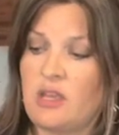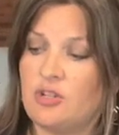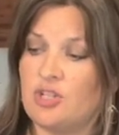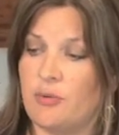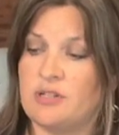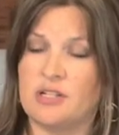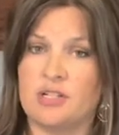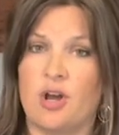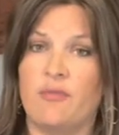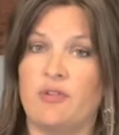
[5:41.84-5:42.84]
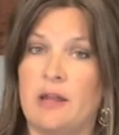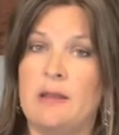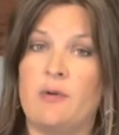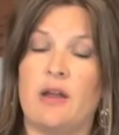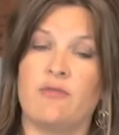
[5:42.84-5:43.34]
So it does call for
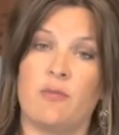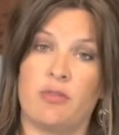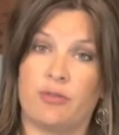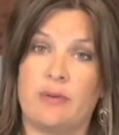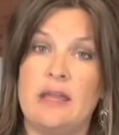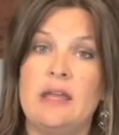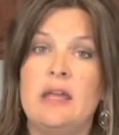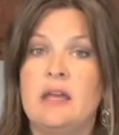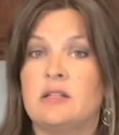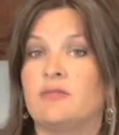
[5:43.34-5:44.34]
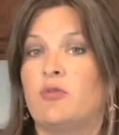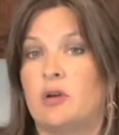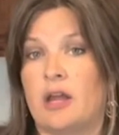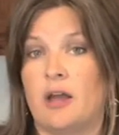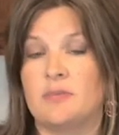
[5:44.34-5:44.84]
anywhere from 3 to 4
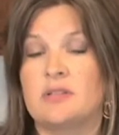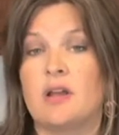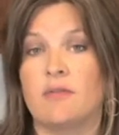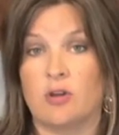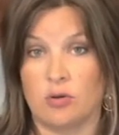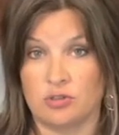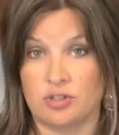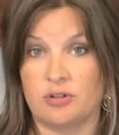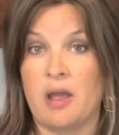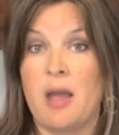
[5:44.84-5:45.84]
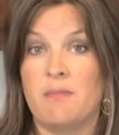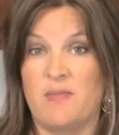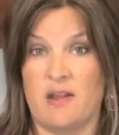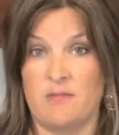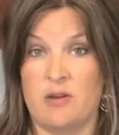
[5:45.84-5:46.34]
cups of cultured
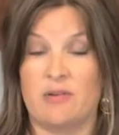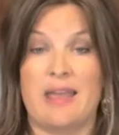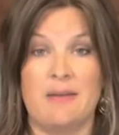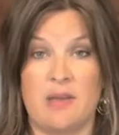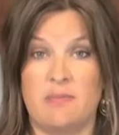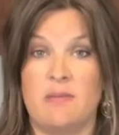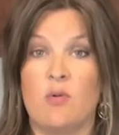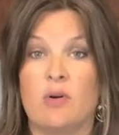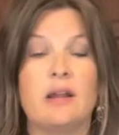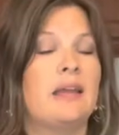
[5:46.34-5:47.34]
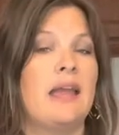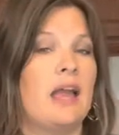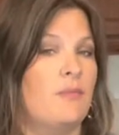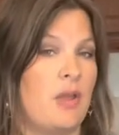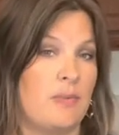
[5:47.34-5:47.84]
buttermilk. It may be more,
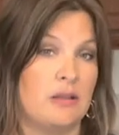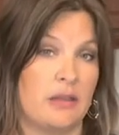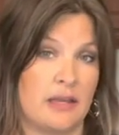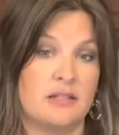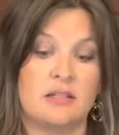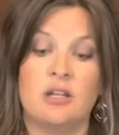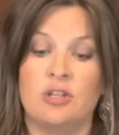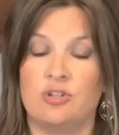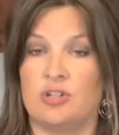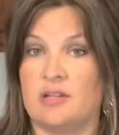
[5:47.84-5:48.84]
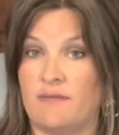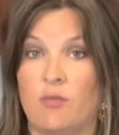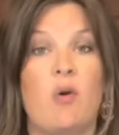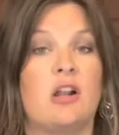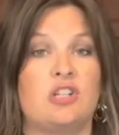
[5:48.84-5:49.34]
it may be less. You just have to
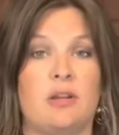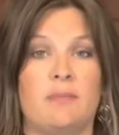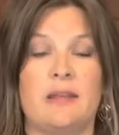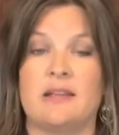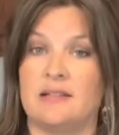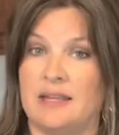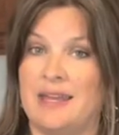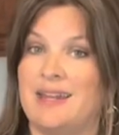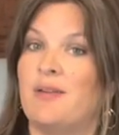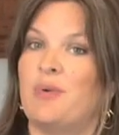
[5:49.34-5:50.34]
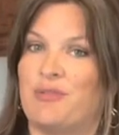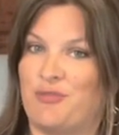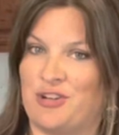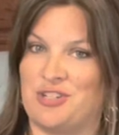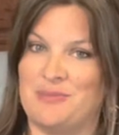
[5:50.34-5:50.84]
watch it, because again, with
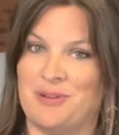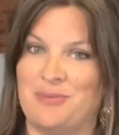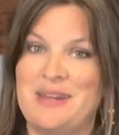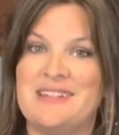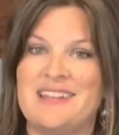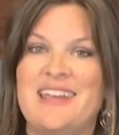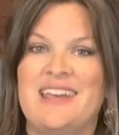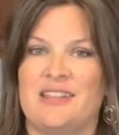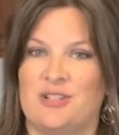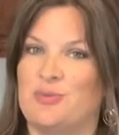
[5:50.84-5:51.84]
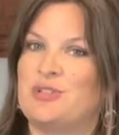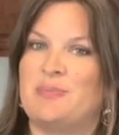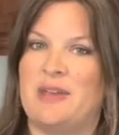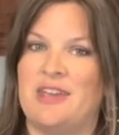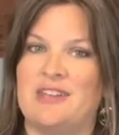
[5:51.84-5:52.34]
fresh milled wheat, this will
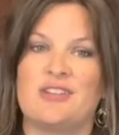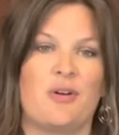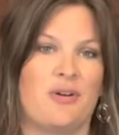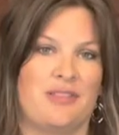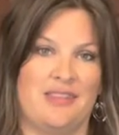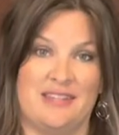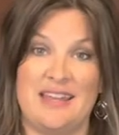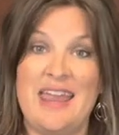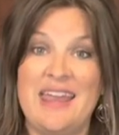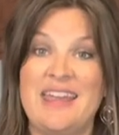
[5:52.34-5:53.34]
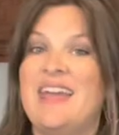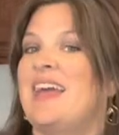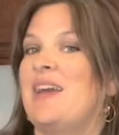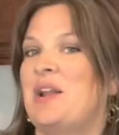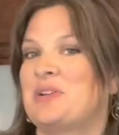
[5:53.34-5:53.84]
depend on the day.
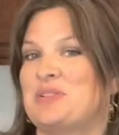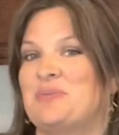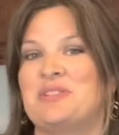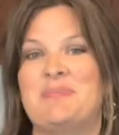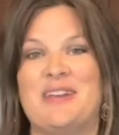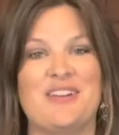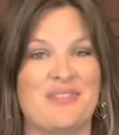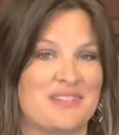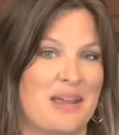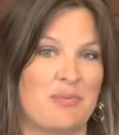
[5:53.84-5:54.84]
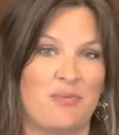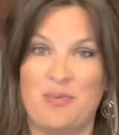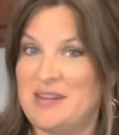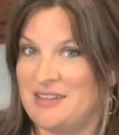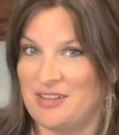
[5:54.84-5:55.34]
It also will depend on the type of
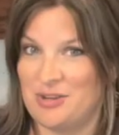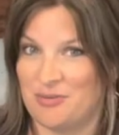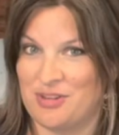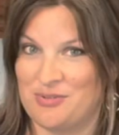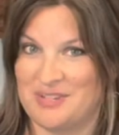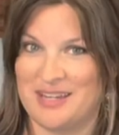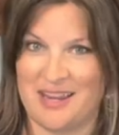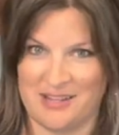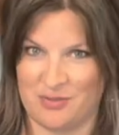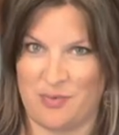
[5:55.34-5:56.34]
wheat that you were using as